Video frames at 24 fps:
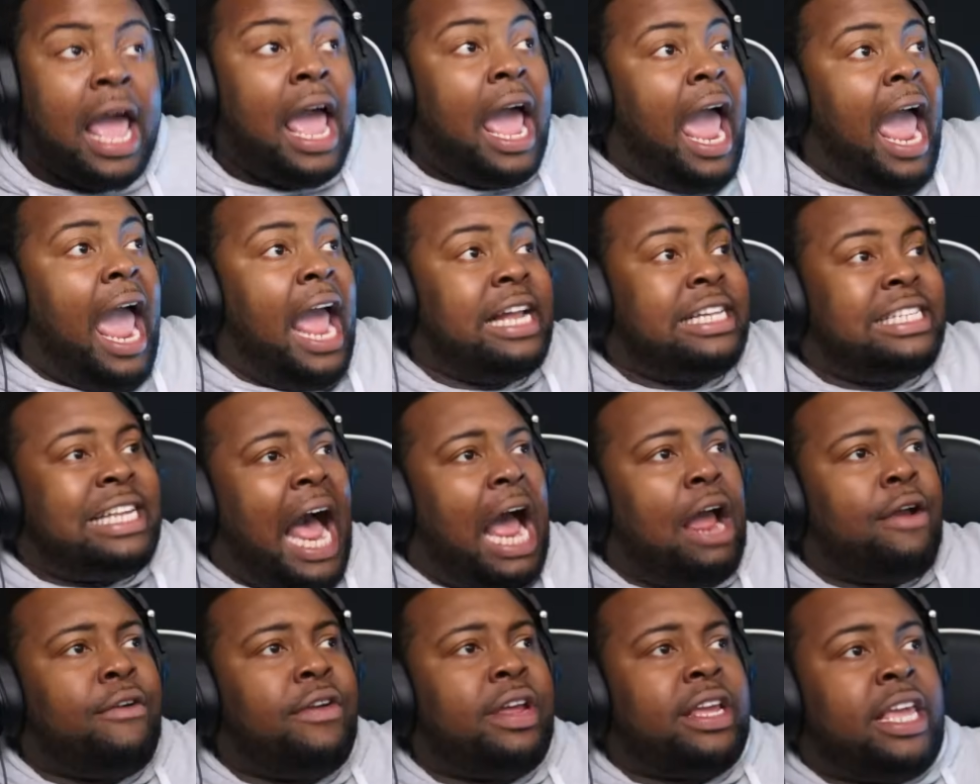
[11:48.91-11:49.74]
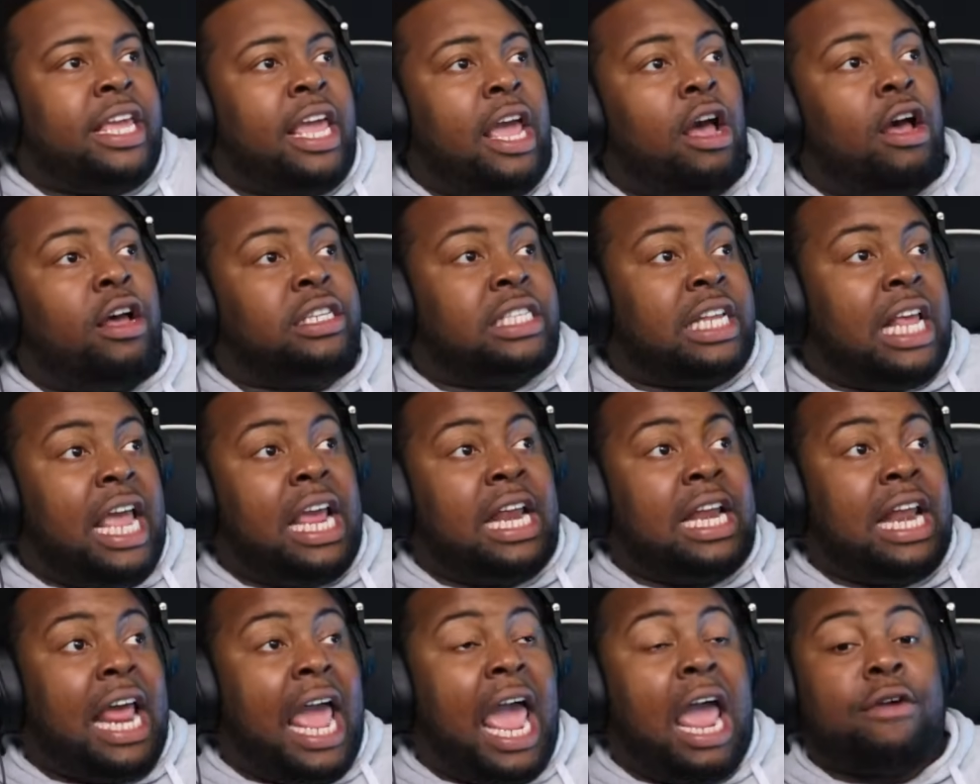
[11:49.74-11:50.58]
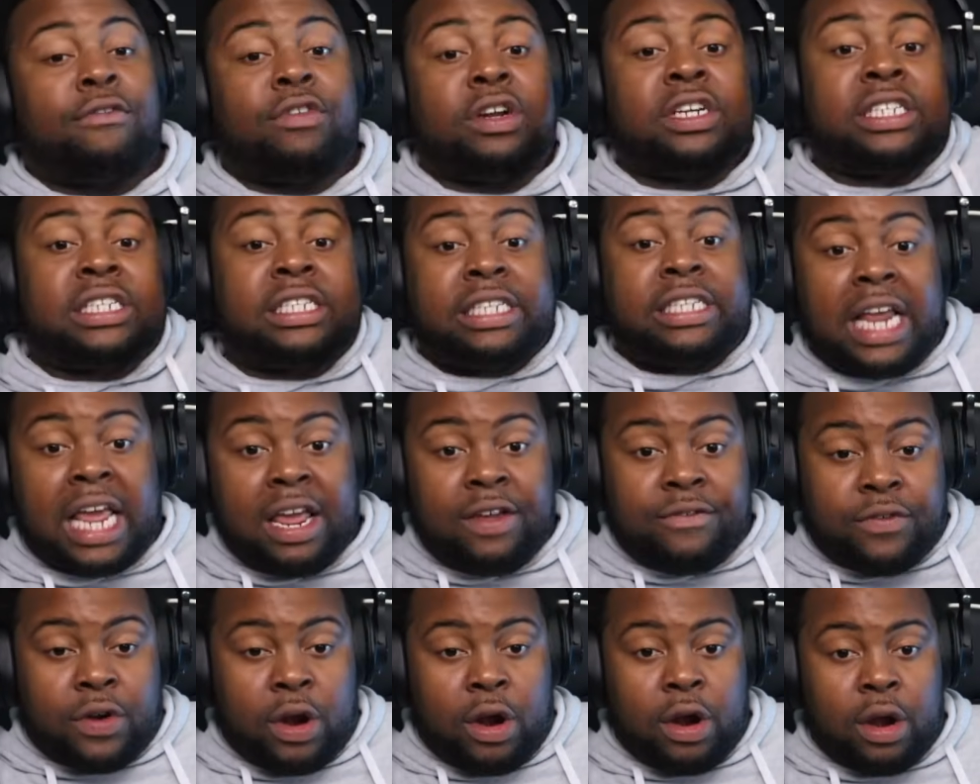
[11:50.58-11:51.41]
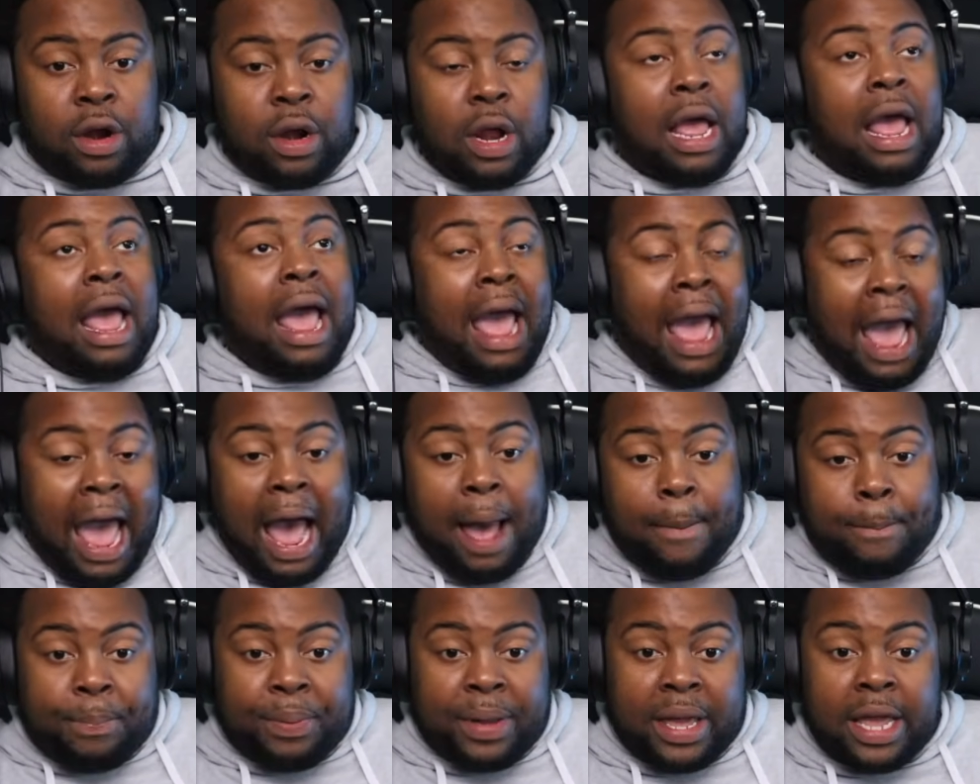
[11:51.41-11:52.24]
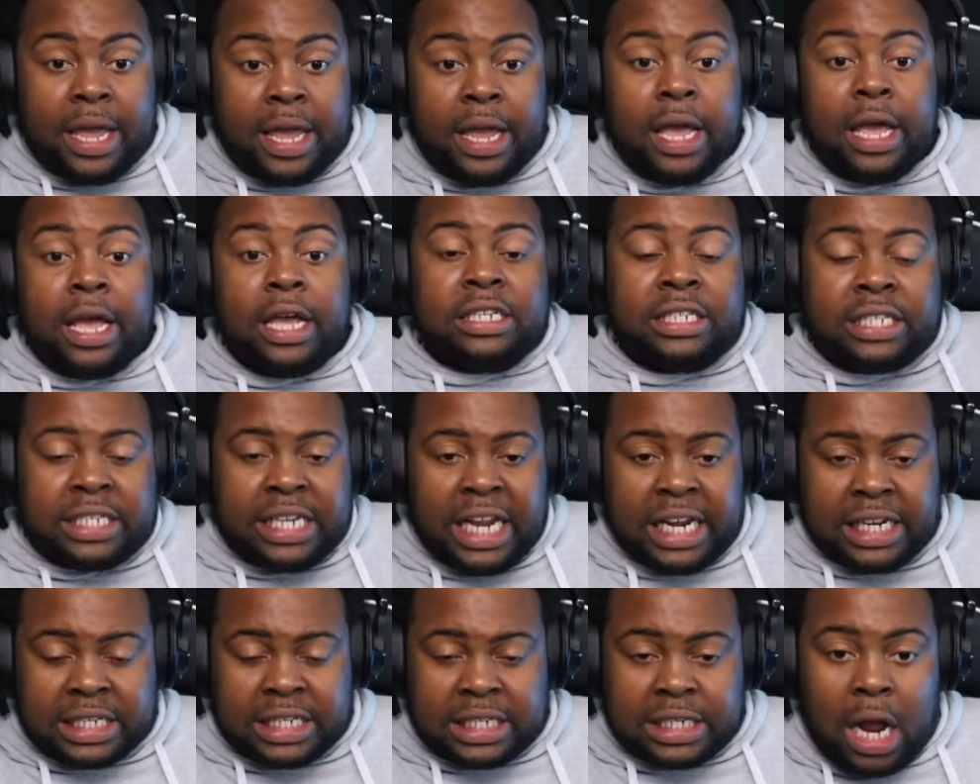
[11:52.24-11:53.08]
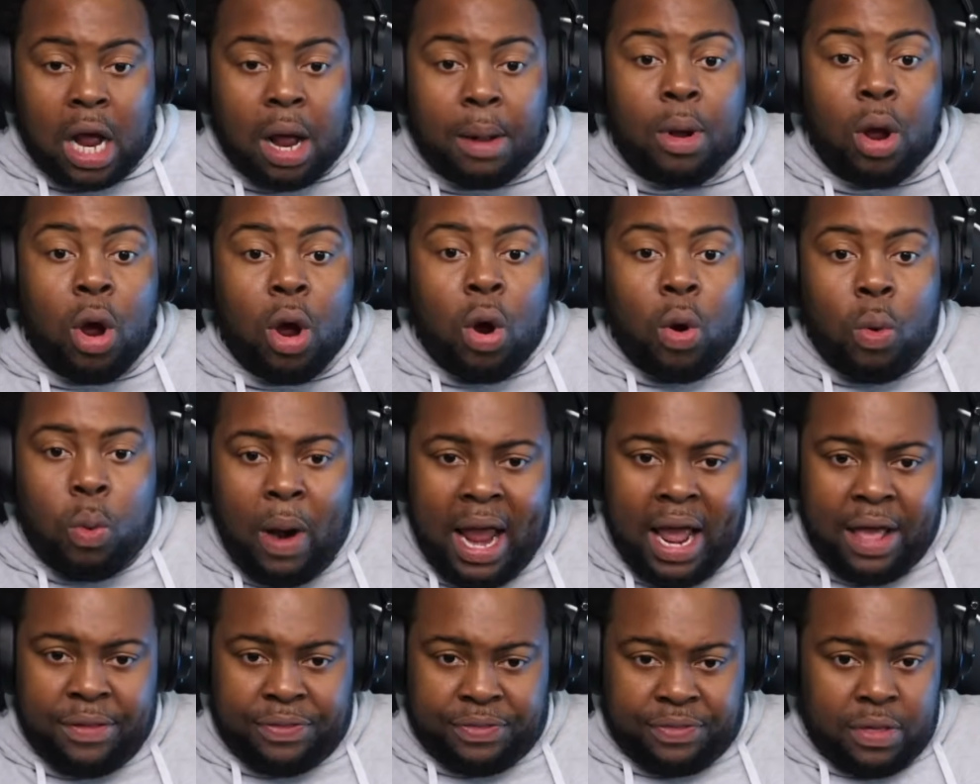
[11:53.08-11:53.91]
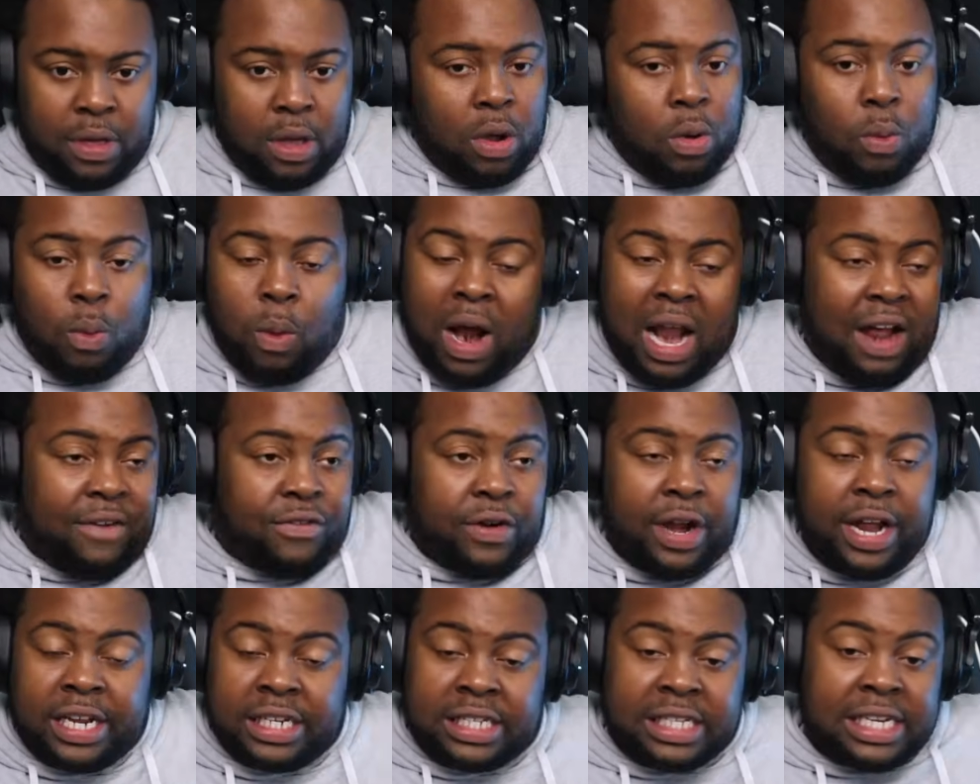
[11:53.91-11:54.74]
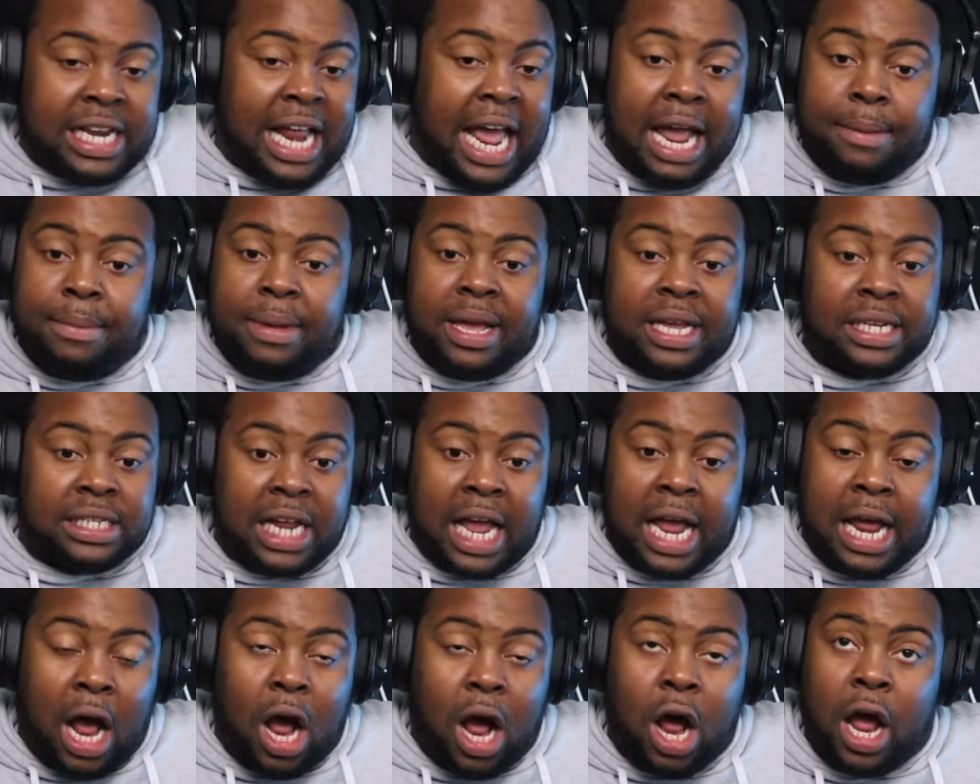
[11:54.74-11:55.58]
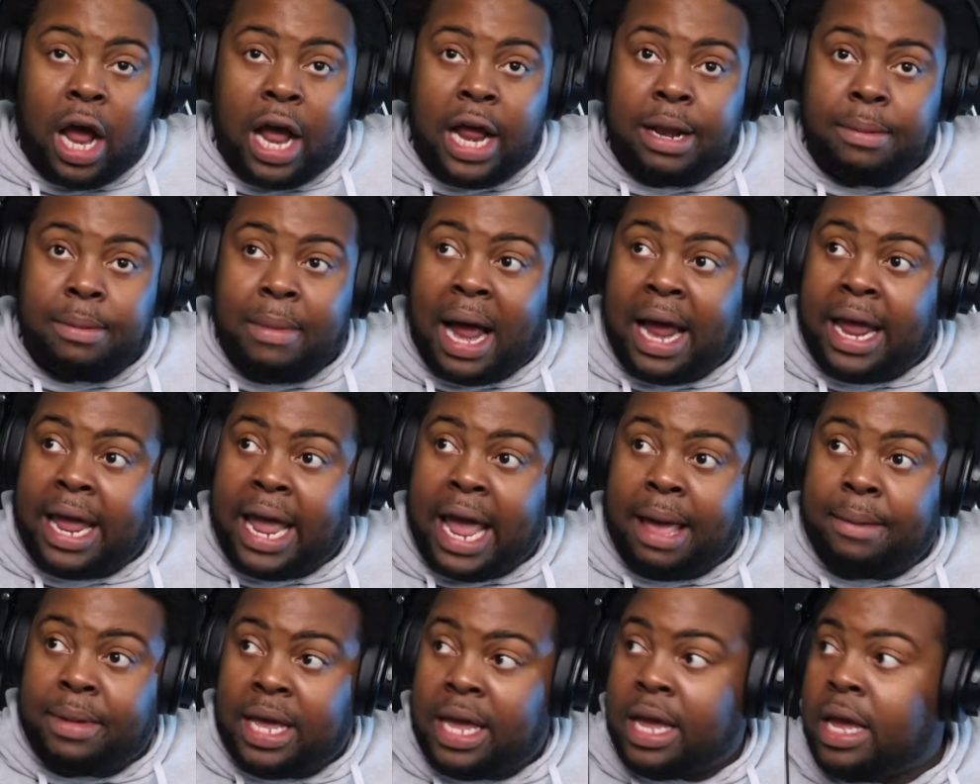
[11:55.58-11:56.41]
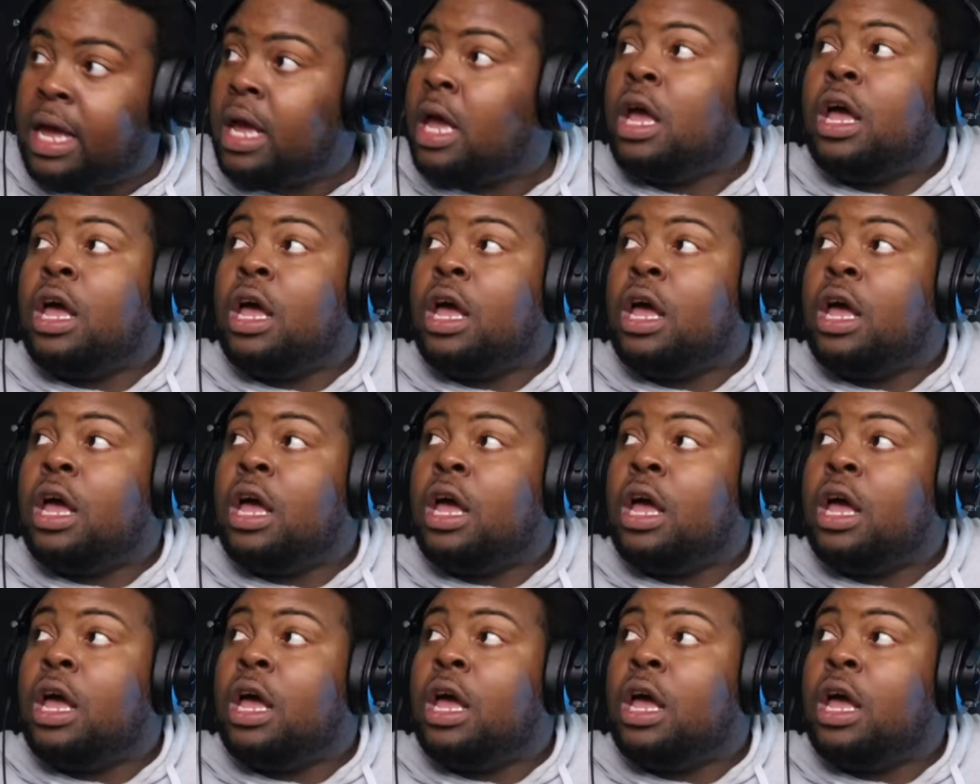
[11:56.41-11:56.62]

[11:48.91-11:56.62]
And Tyreek Hill is in a receiver happy system with whatever his name is in Miami.